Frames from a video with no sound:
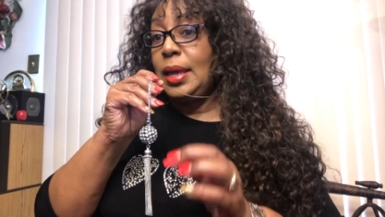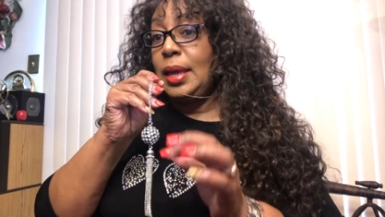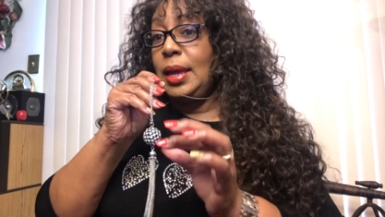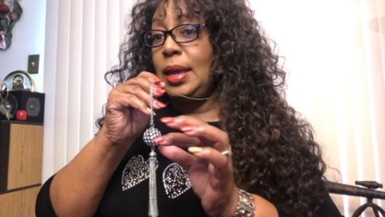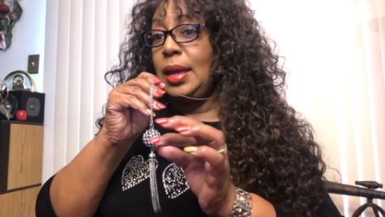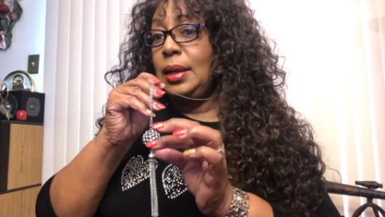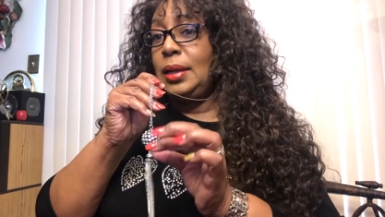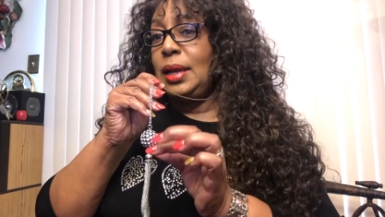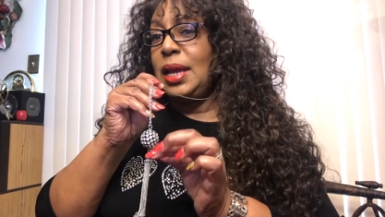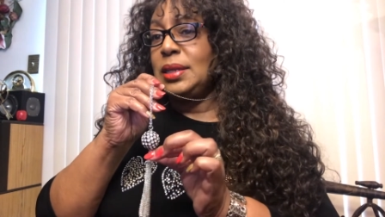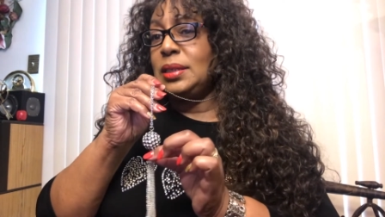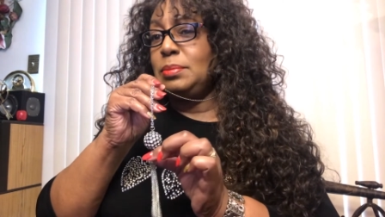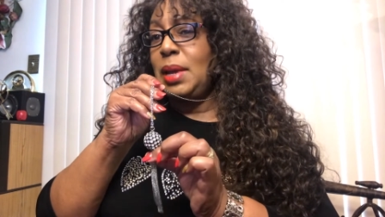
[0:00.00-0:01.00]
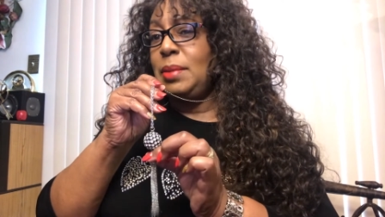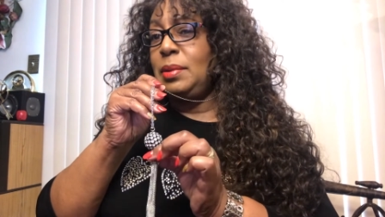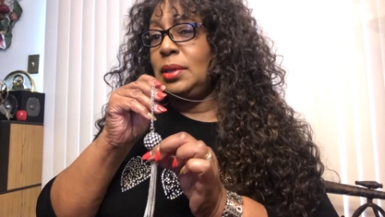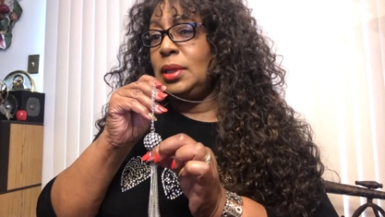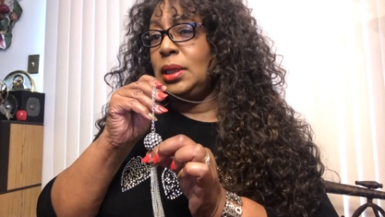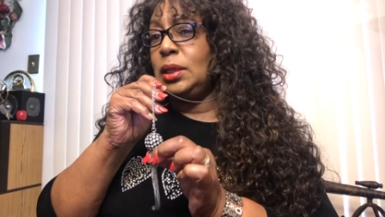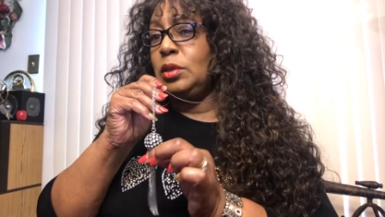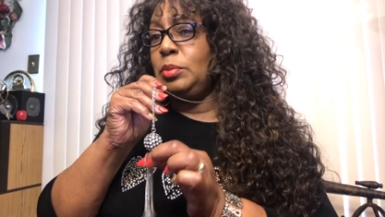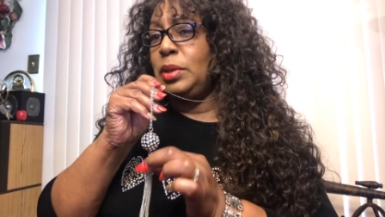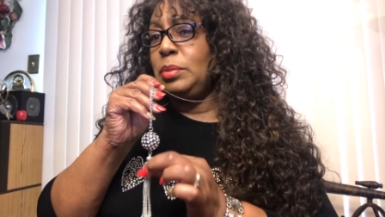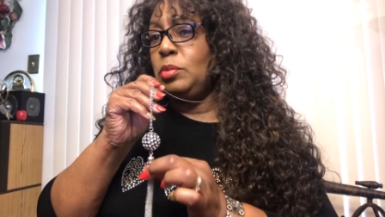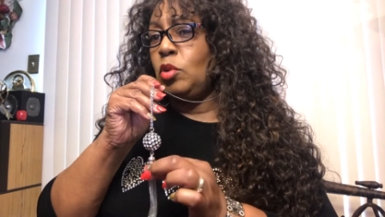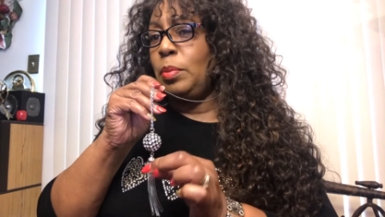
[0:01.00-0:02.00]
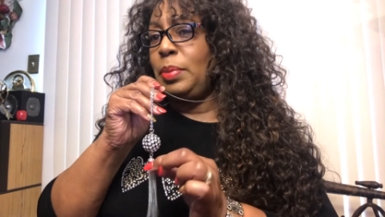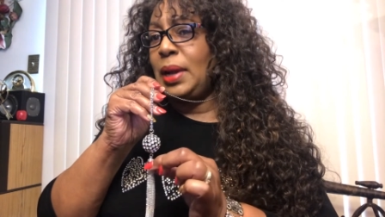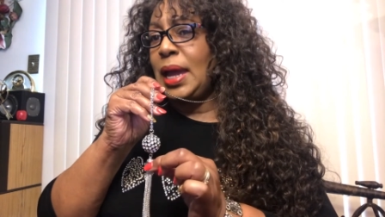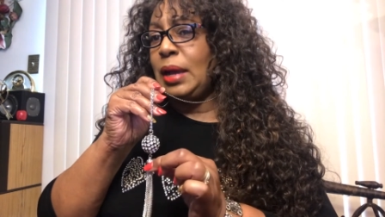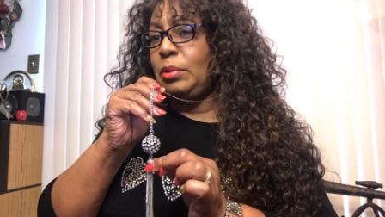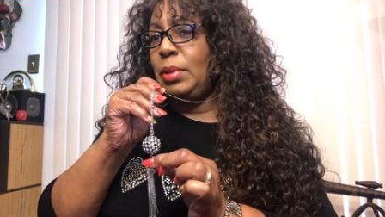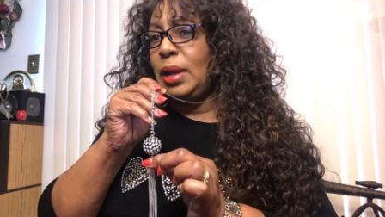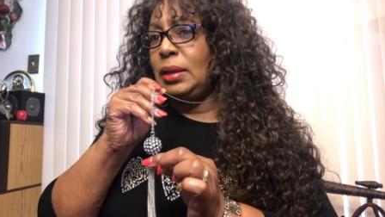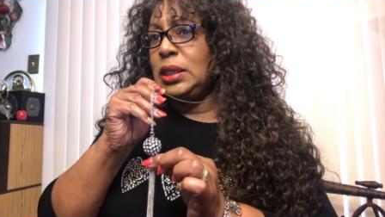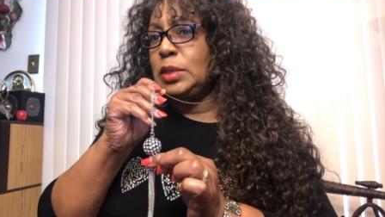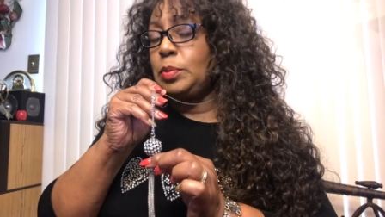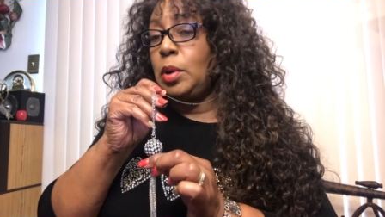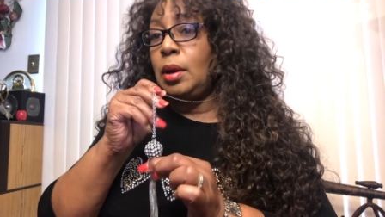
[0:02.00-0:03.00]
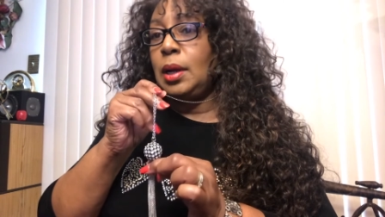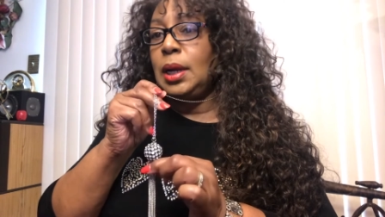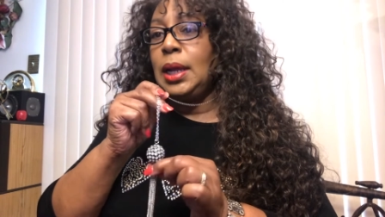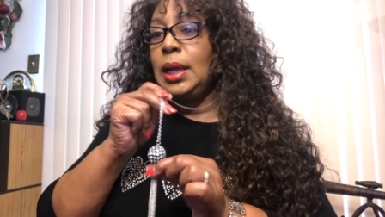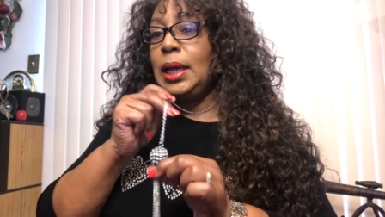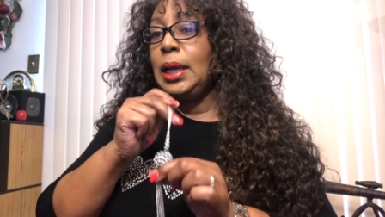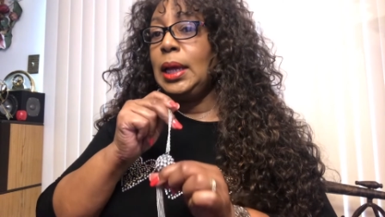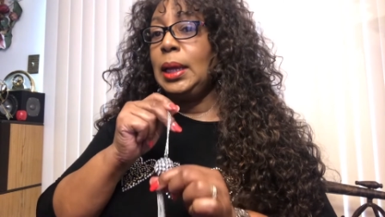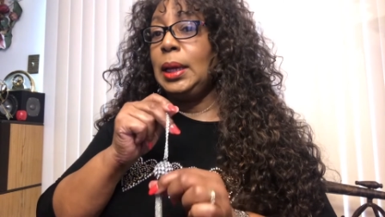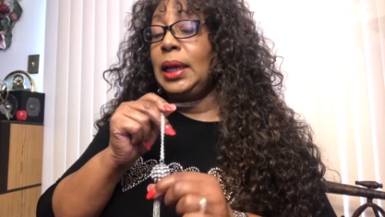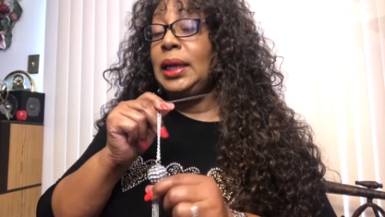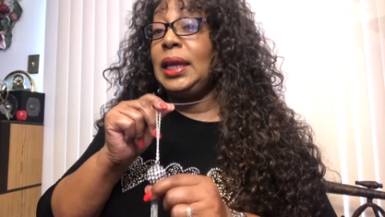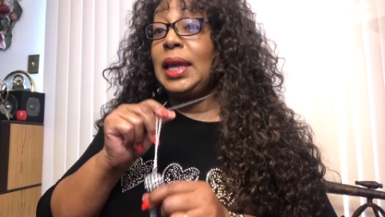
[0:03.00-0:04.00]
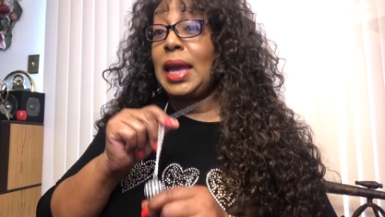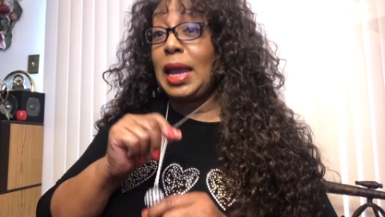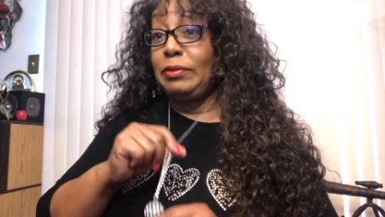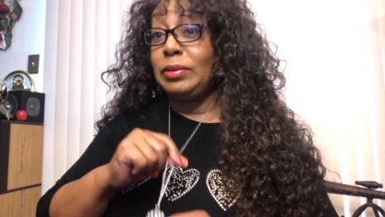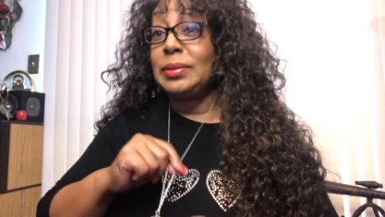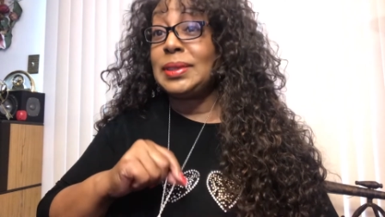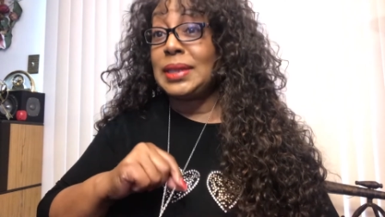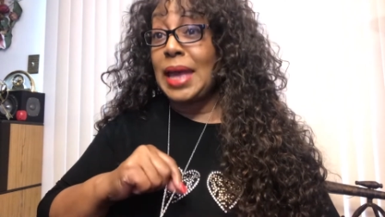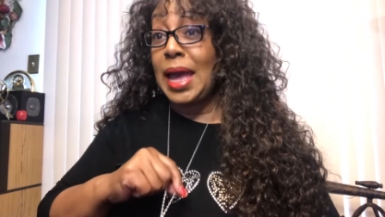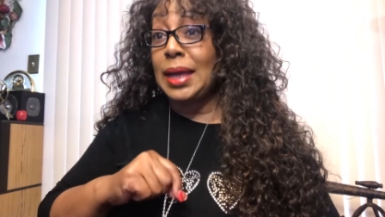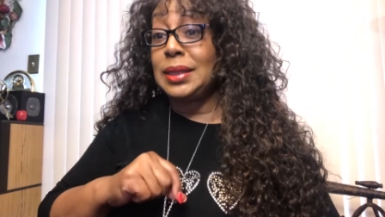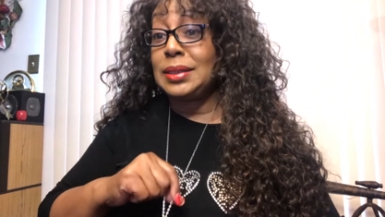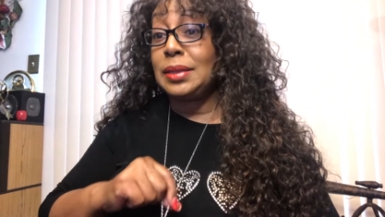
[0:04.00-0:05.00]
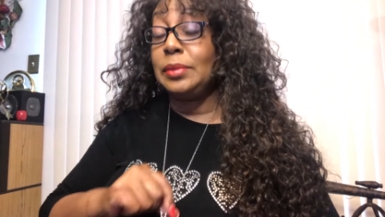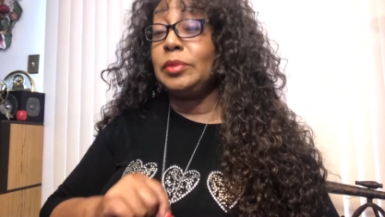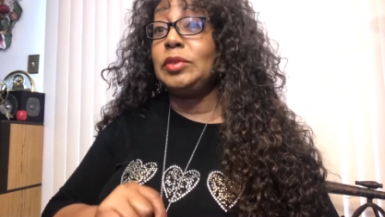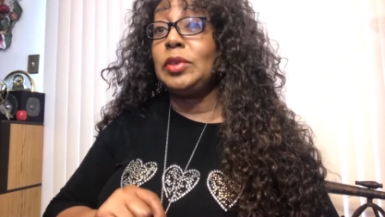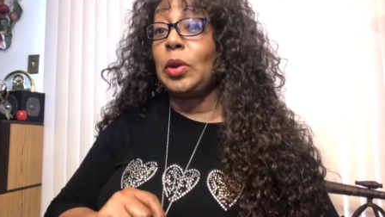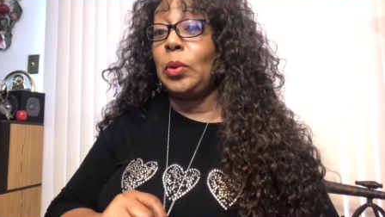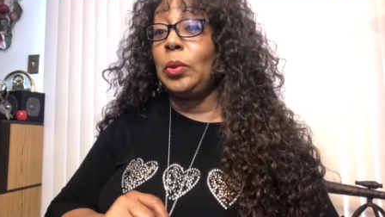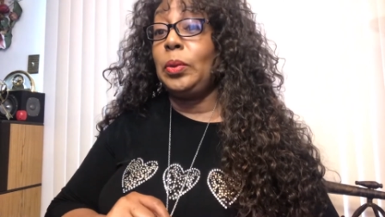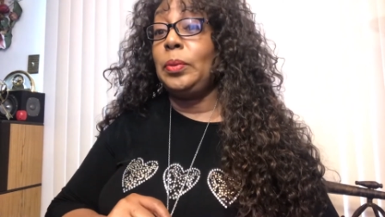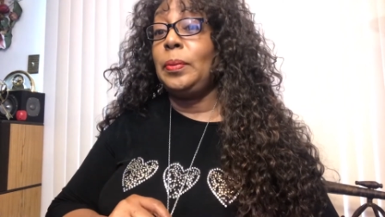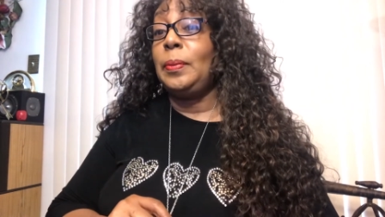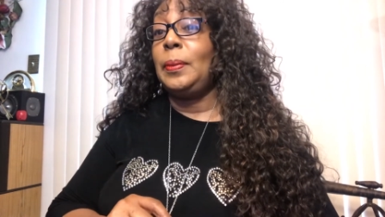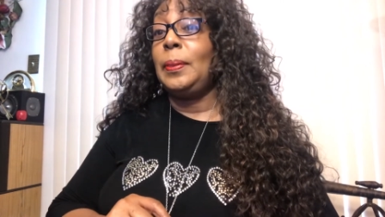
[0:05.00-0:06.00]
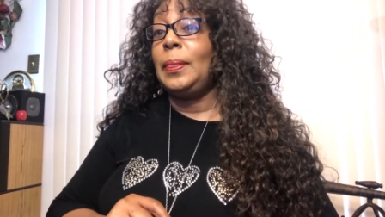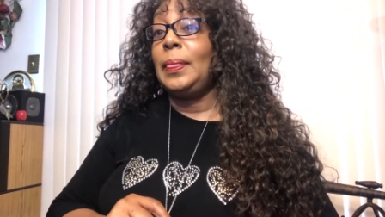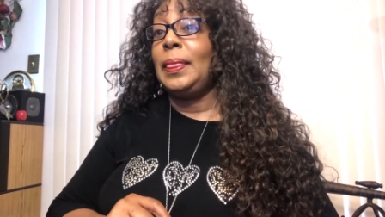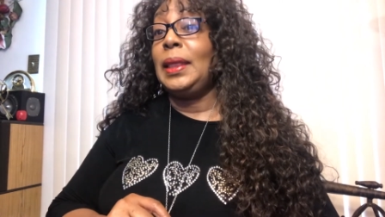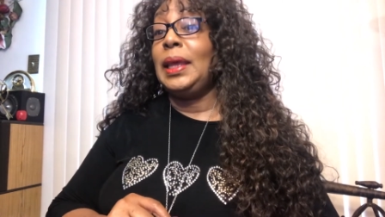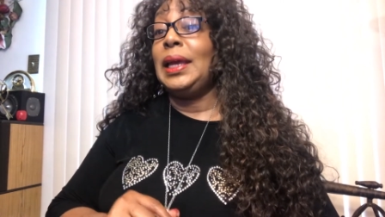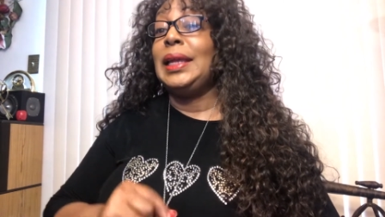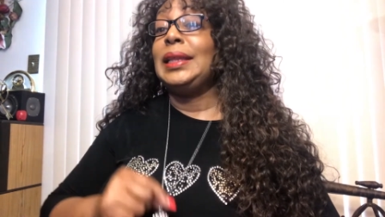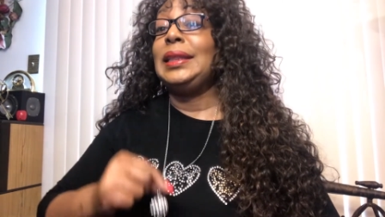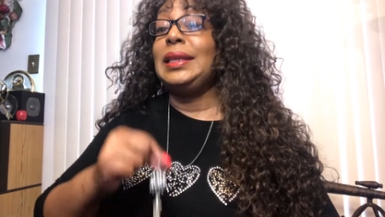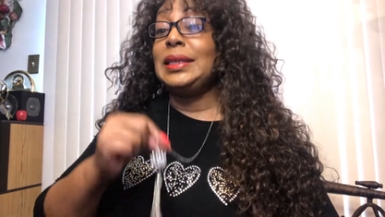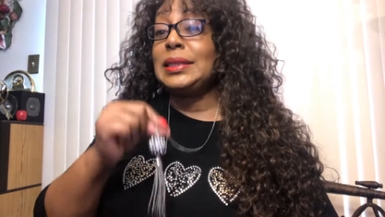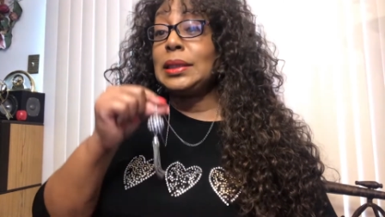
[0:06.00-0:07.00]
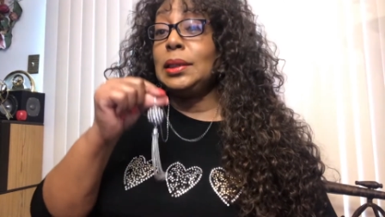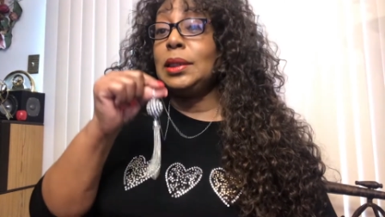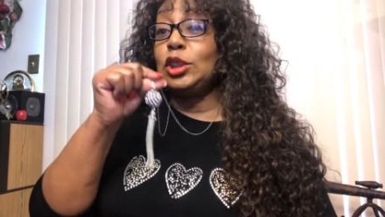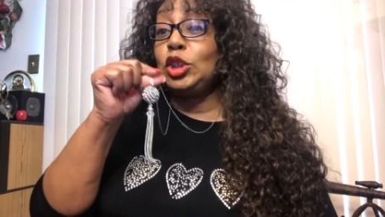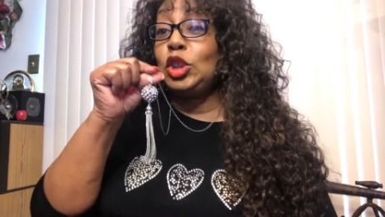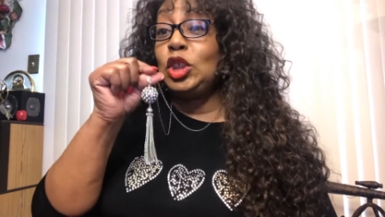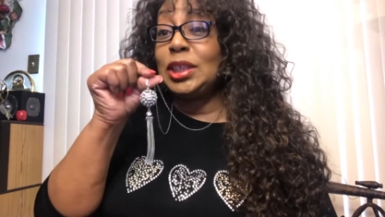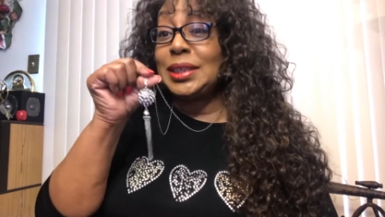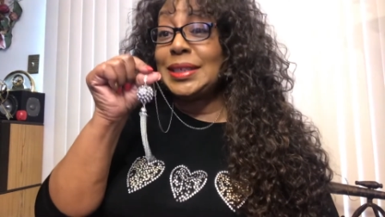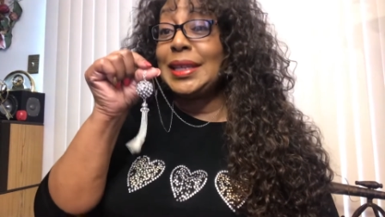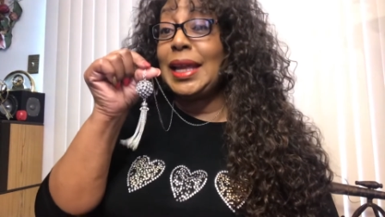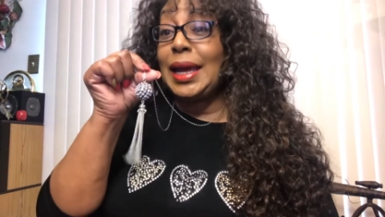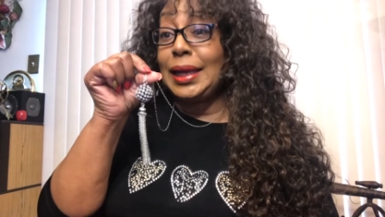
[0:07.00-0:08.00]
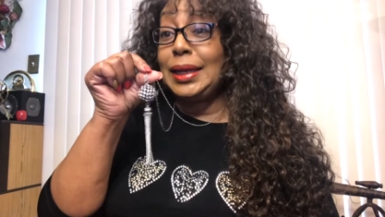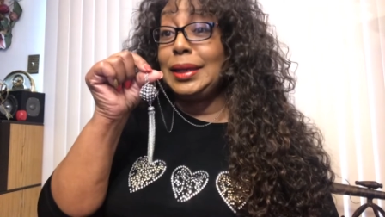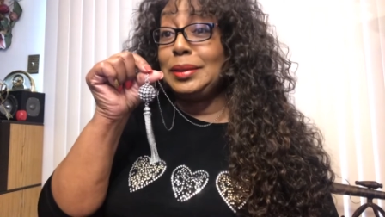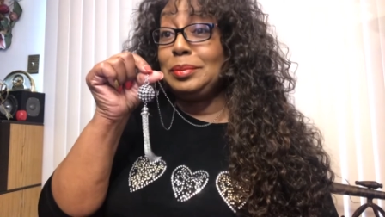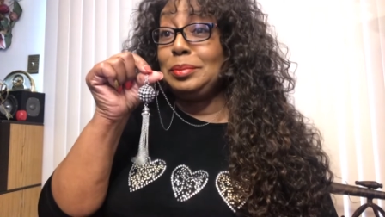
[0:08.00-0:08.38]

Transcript: And it has maybe a little bit more black around this part. And it came from Saks. So this looks just like it.